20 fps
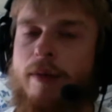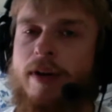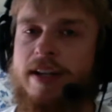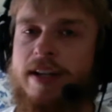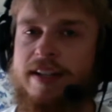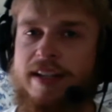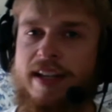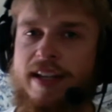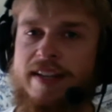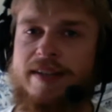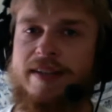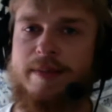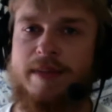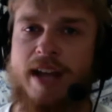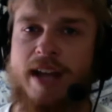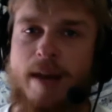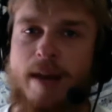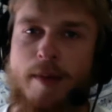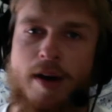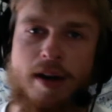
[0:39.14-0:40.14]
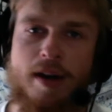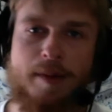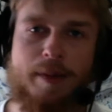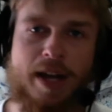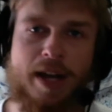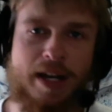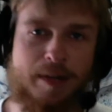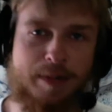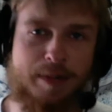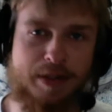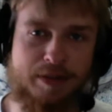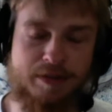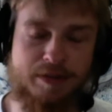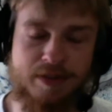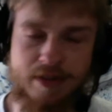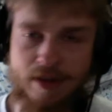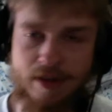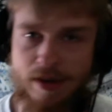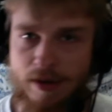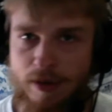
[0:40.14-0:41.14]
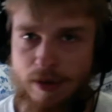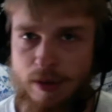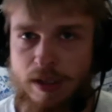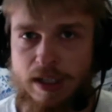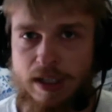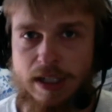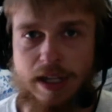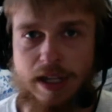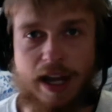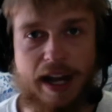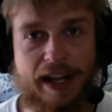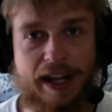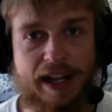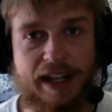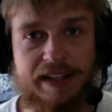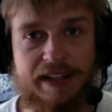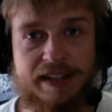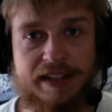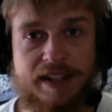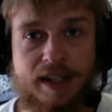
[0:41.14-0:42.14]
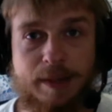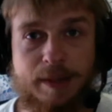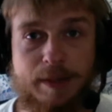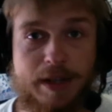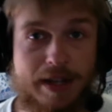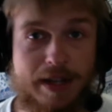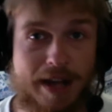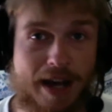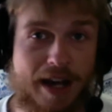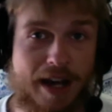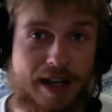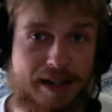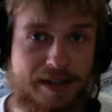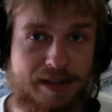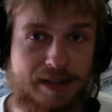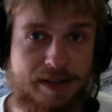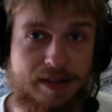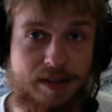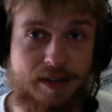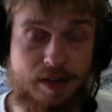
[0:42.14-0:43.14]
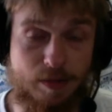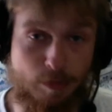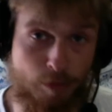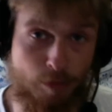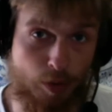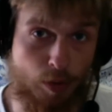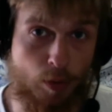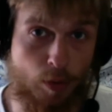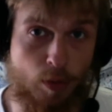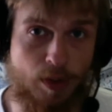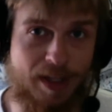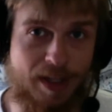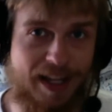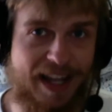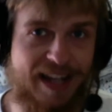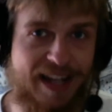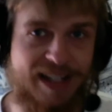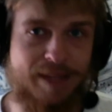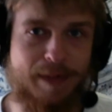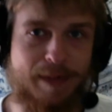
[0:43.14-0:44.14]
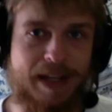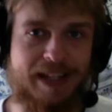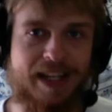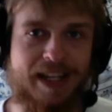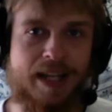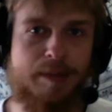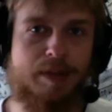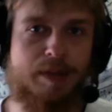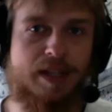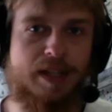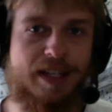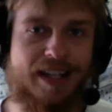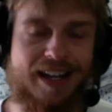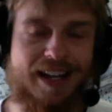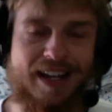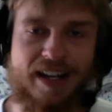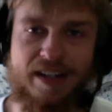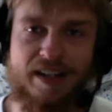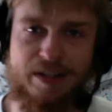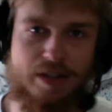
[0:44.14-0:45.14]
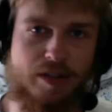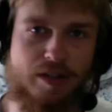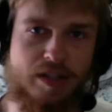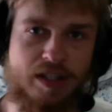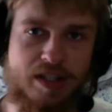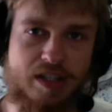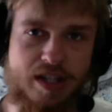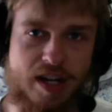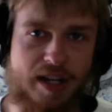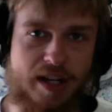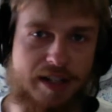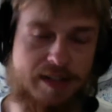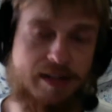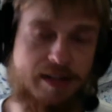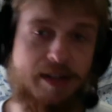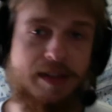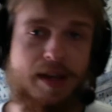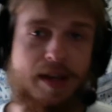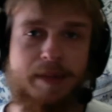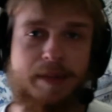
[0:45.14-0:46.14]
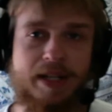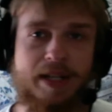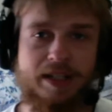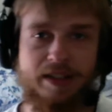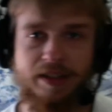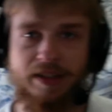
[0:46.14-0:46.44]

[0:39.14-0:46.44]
get some time on Biomutant, so I ended up not recording any of my gameplay. I got a screenshot, it's the thumbnail on the